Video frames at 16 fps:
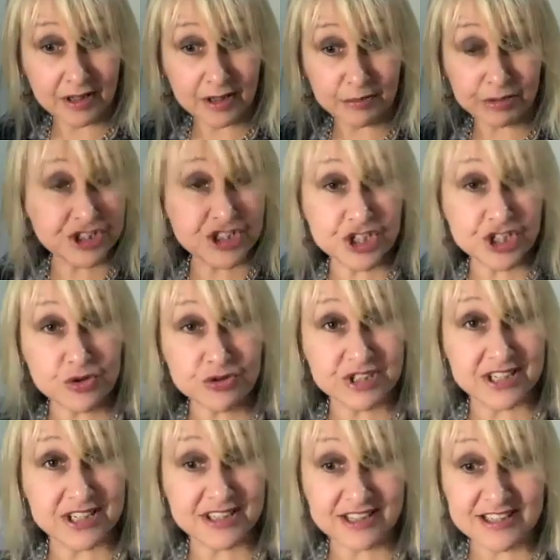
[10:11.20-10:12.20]
But you
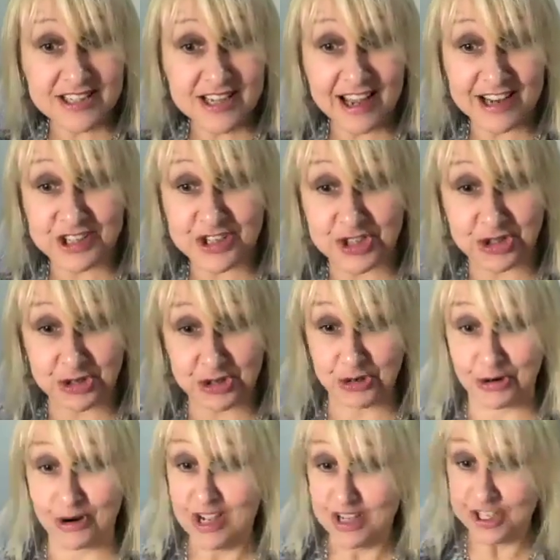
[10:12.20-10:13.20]
did it,
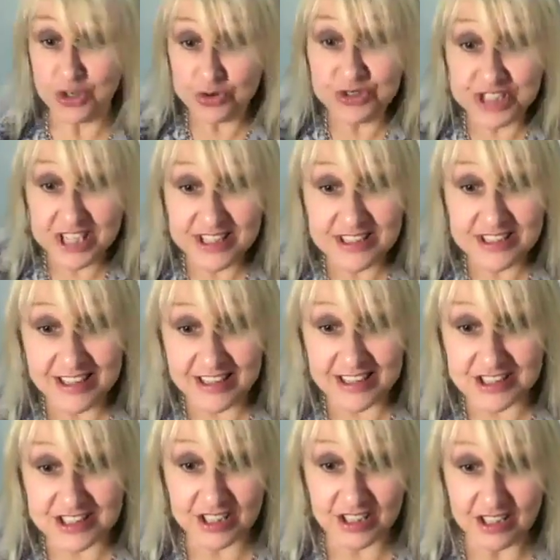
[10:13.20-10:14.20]
Andrew. You did
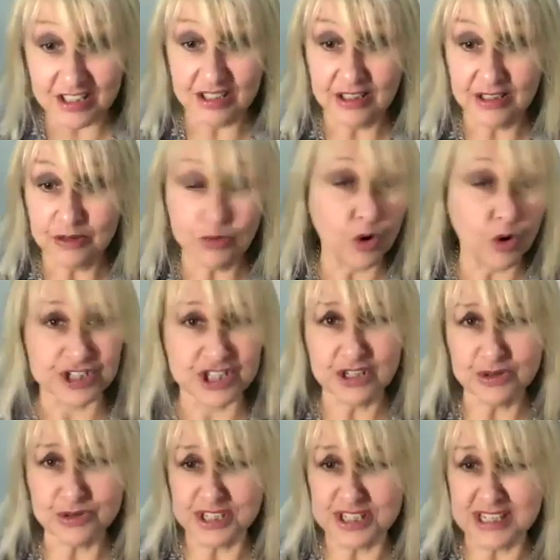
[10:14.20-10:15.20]
it. What are
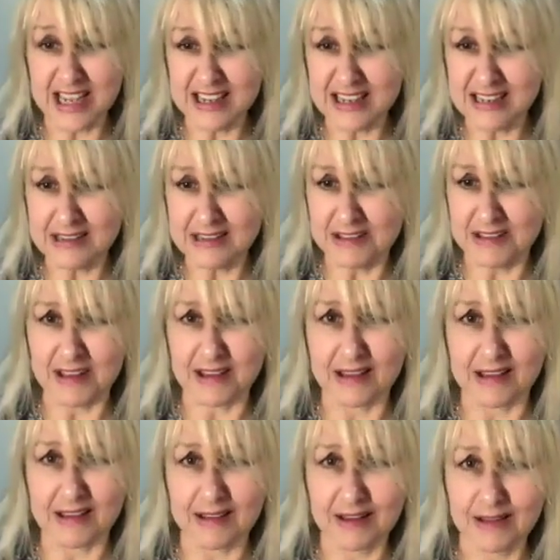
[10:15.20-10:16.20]
you saying
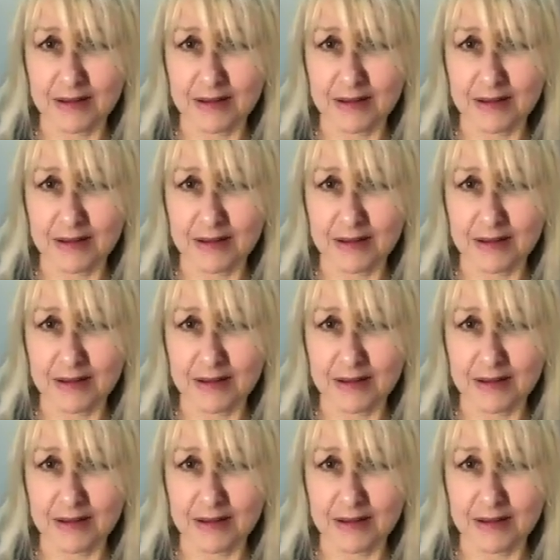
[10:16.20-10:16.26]
there?